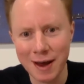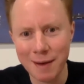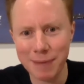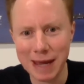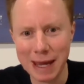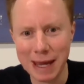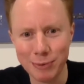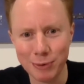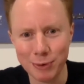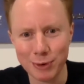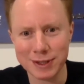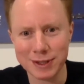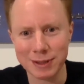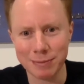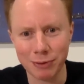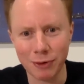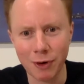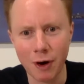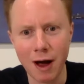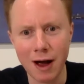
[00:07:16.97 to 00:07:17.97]
People were
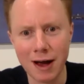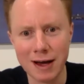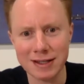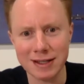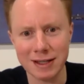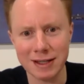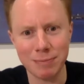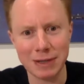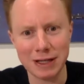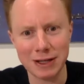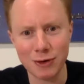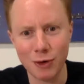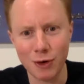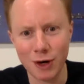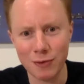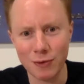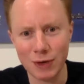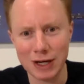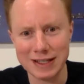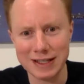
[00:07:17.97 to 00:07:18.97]
surprised that
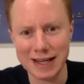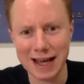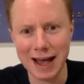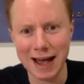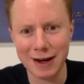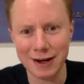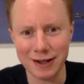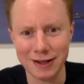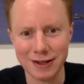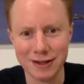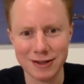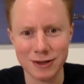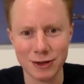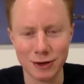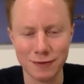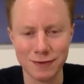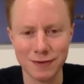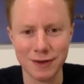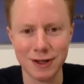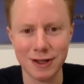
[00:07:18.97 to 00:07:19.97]
Bitcoin went down at sort
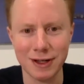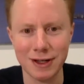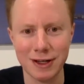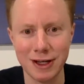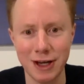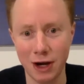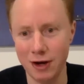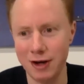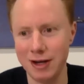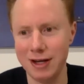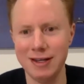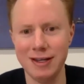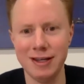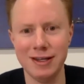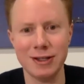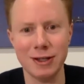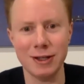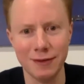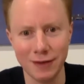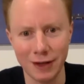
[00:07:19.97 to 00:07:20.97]
of in
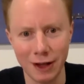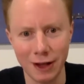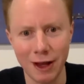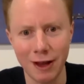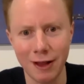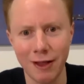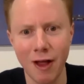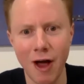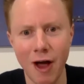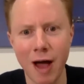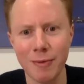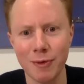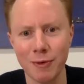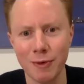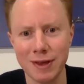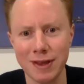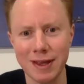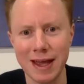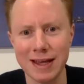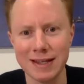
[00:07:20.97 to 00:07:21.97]
sort of alignment
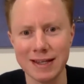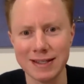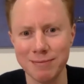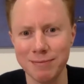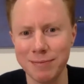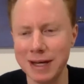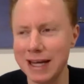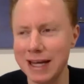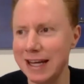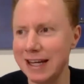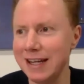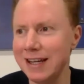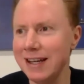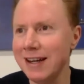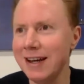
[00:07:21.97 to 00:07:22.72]
with S&P.